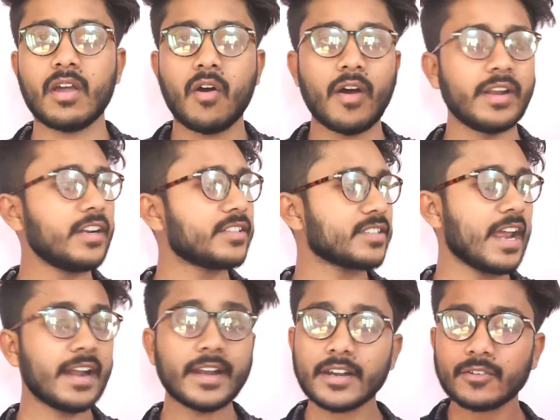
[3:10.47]
When it's
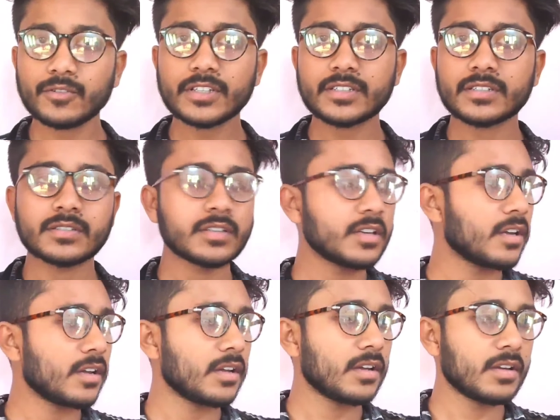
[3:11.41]
entering into the
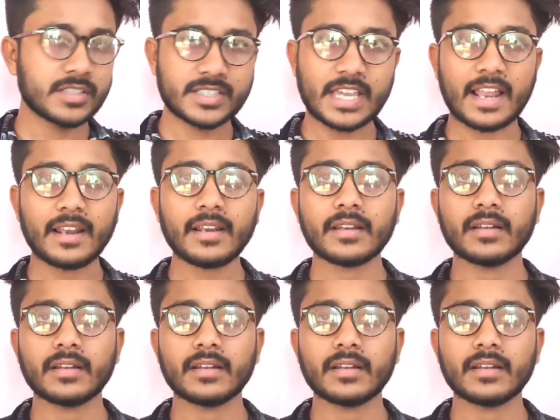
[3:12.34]
cell,